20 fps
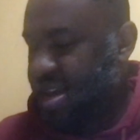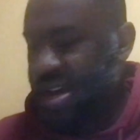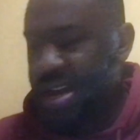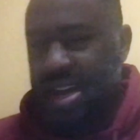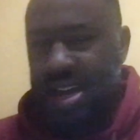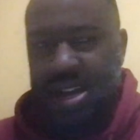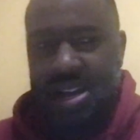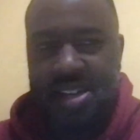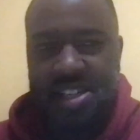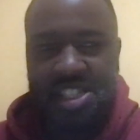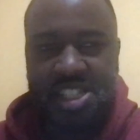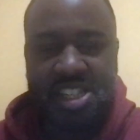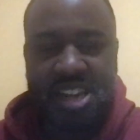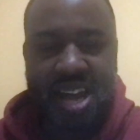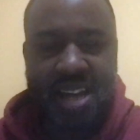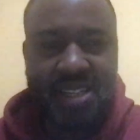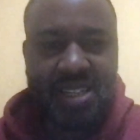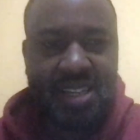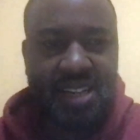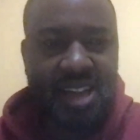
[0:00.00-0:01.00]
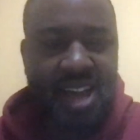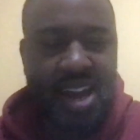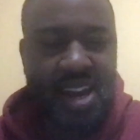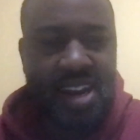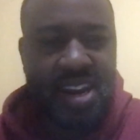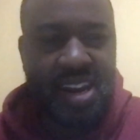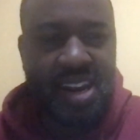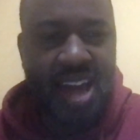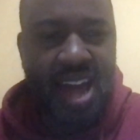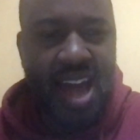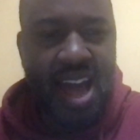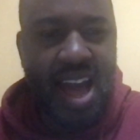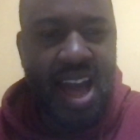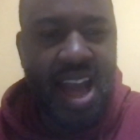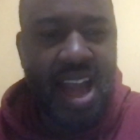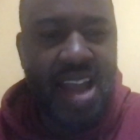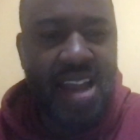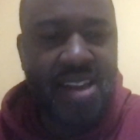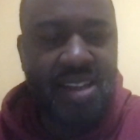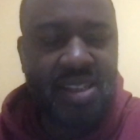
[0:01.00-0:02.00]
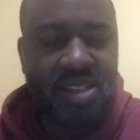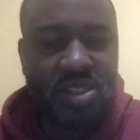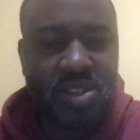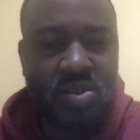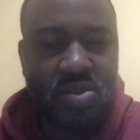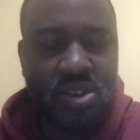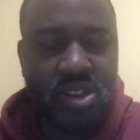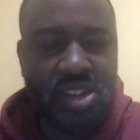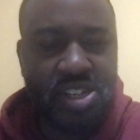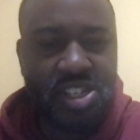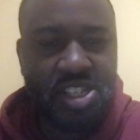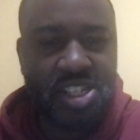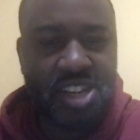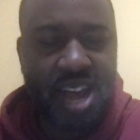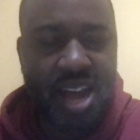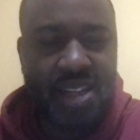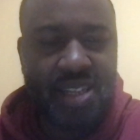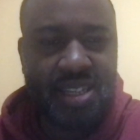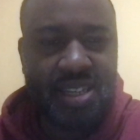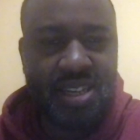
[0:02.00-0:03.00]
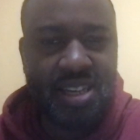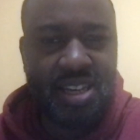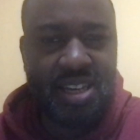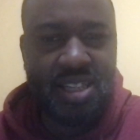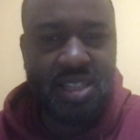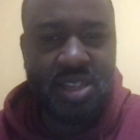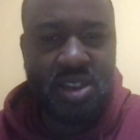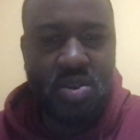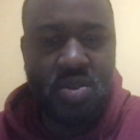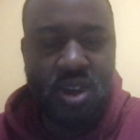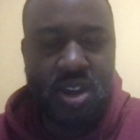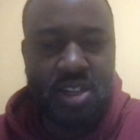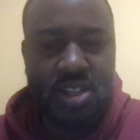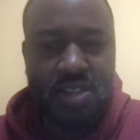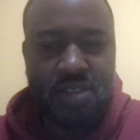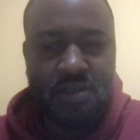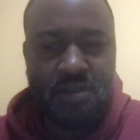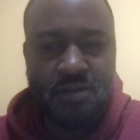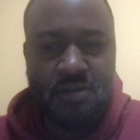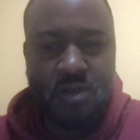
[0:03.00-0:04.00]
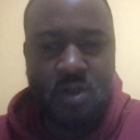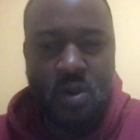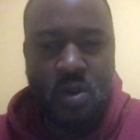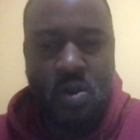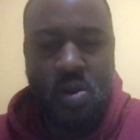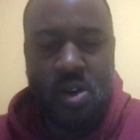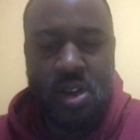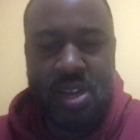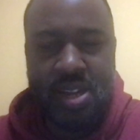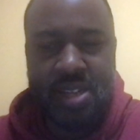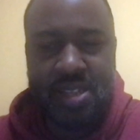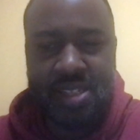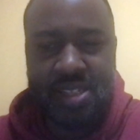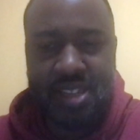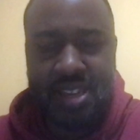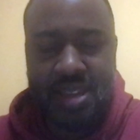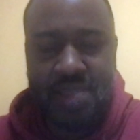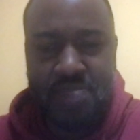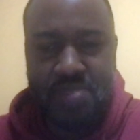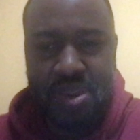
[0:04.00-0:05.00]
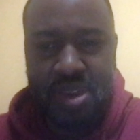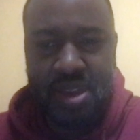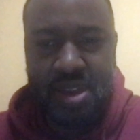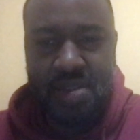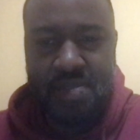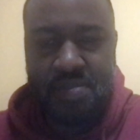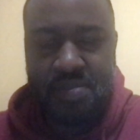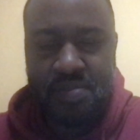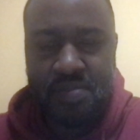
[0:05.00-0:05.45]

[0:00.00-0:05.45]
And Kashta got a 9, so Kashta is going to fall into the pit.